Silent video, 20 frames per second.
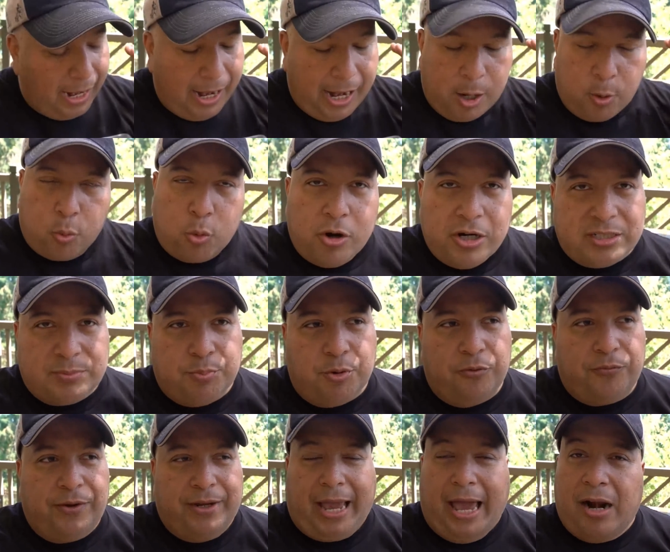It works
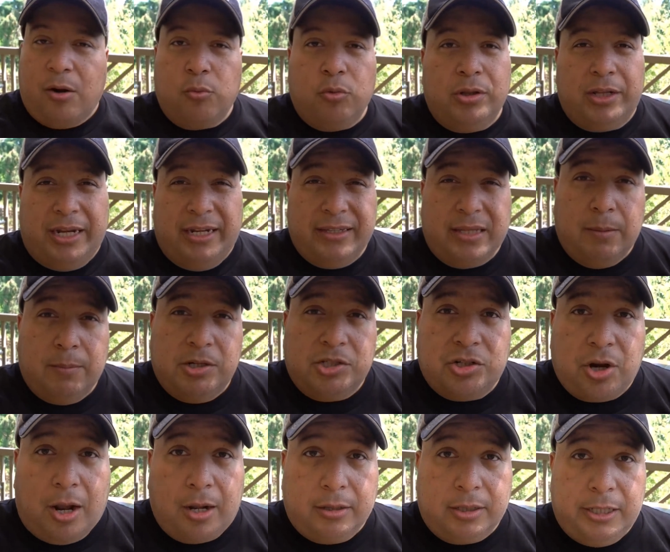perfect. I don't really eat that much
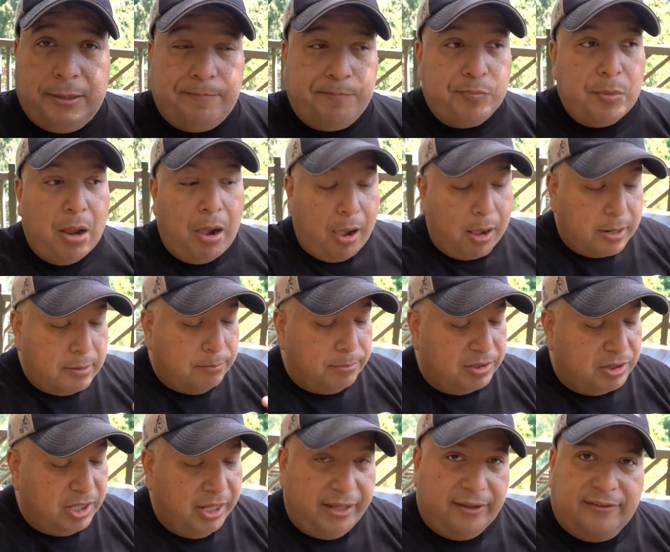chocolate,
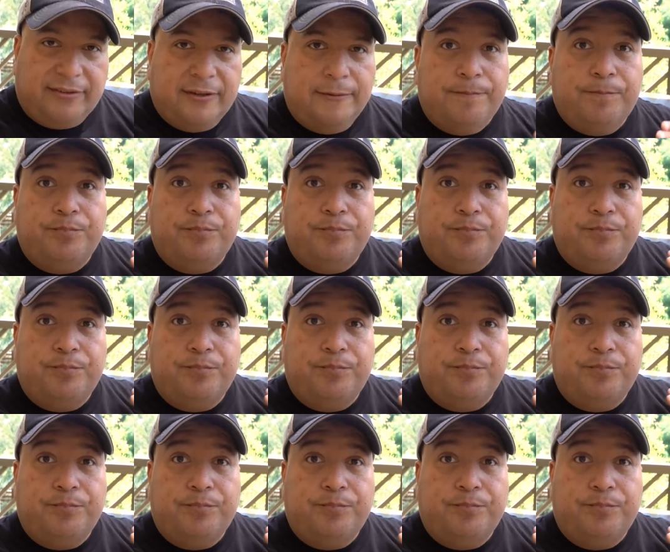but this,